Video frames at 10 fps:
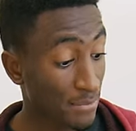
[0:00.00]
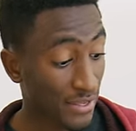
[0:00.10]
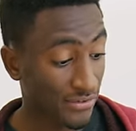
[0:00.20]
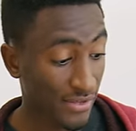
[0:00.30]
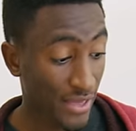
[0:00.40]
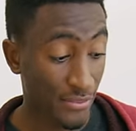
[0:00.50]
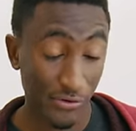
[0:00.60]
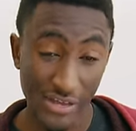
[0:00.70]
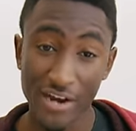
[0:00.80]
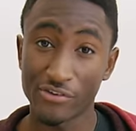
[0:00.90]
that being said,
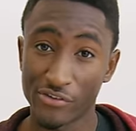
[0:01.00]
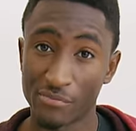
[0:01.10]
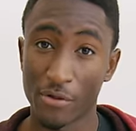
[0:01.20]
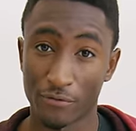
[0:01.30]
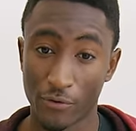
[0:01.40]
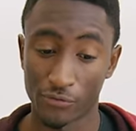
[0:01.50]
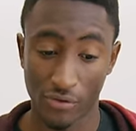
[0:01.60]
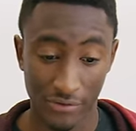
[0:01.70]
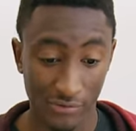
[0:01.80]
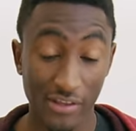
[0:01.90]
there's actually some other phones
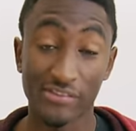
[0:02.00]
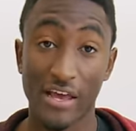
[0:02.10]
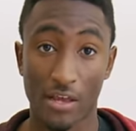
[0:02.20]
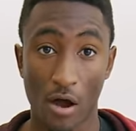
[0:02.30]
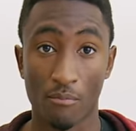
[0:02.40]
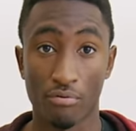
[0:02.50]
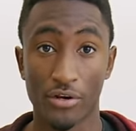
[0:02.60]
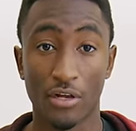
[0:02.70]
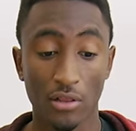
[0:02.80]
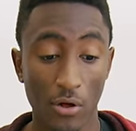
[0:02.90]
on this list that come
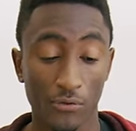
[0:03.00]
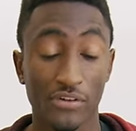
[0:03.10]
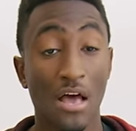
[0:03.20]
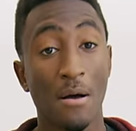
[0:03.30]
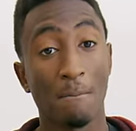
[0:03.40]
pretty close.